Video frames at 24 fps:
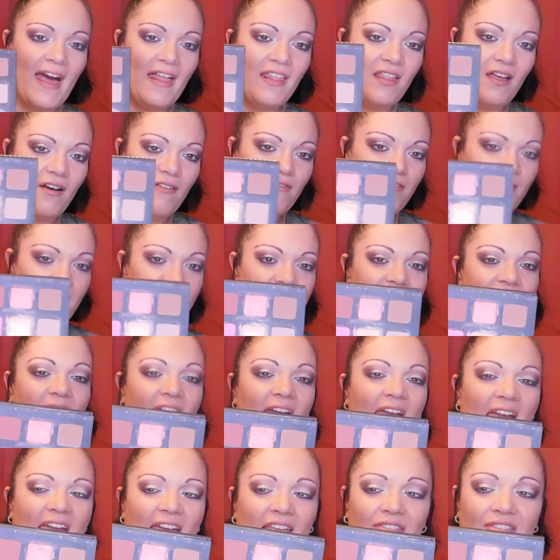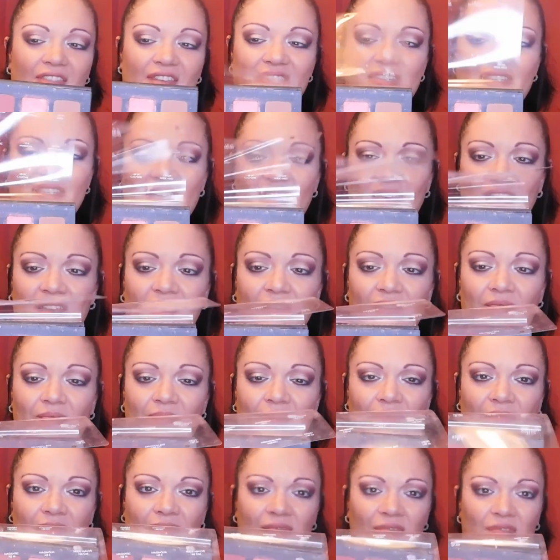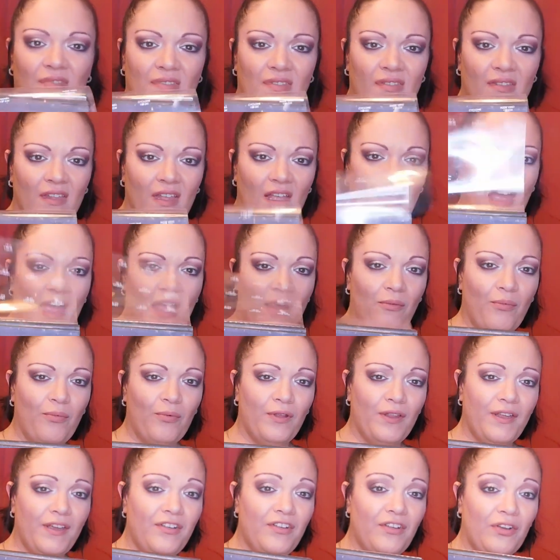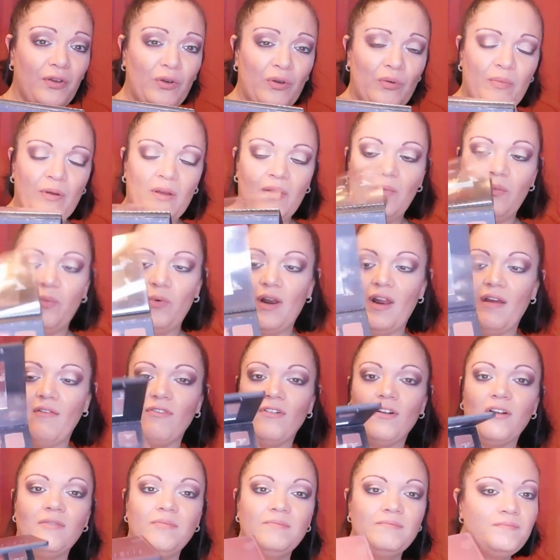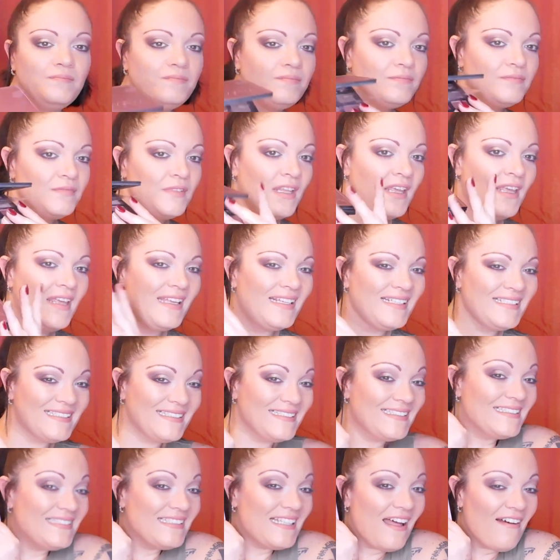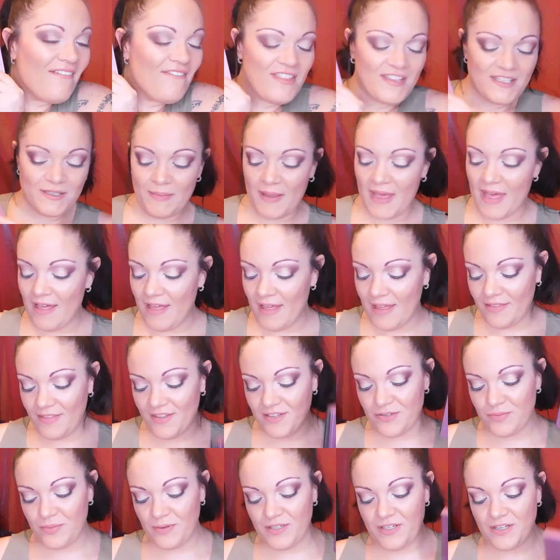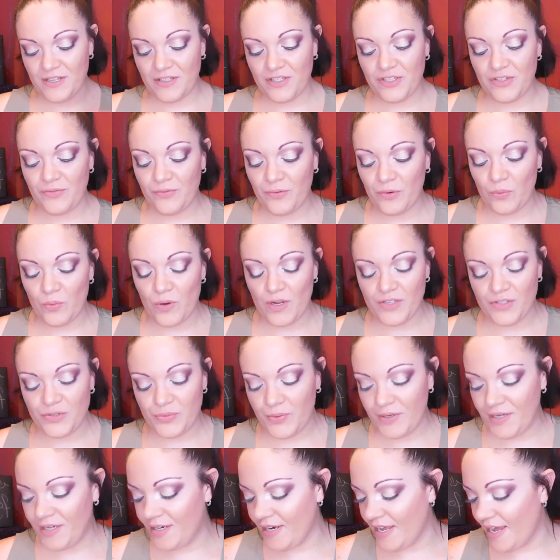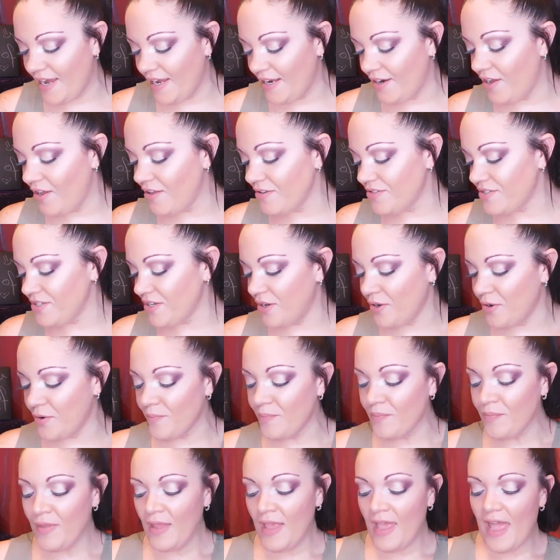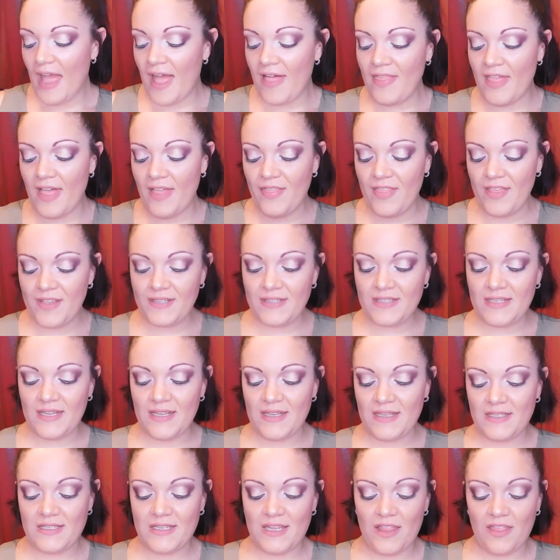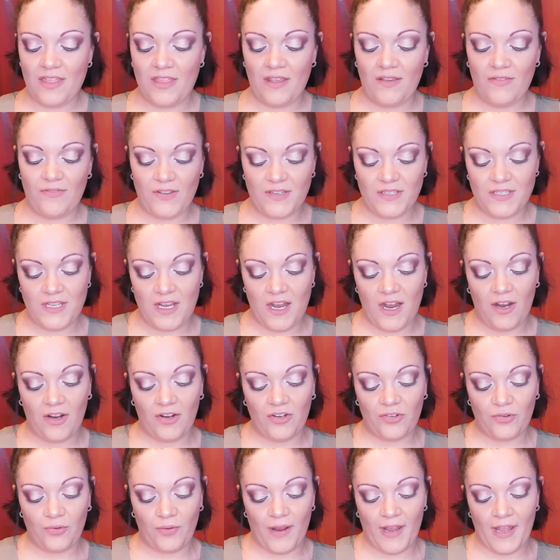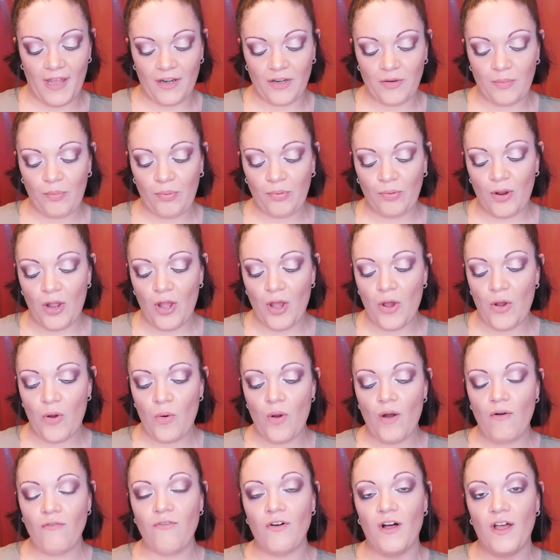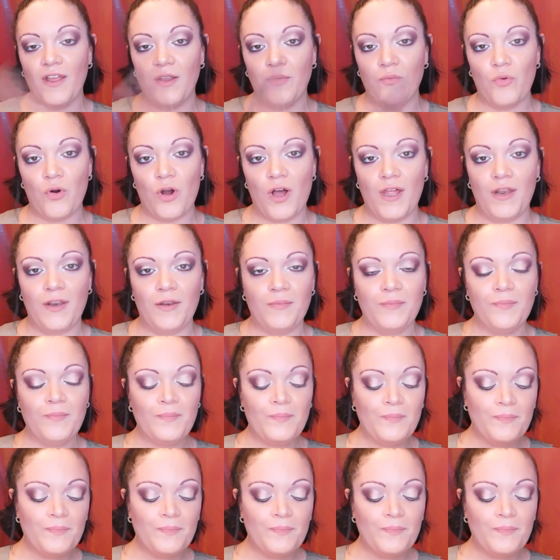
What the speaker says: I love this. I hate this thing. I really do, but whatever. Love this palette. This retails for $129 also. And then this is the Viseart Grand Pro Volume 1.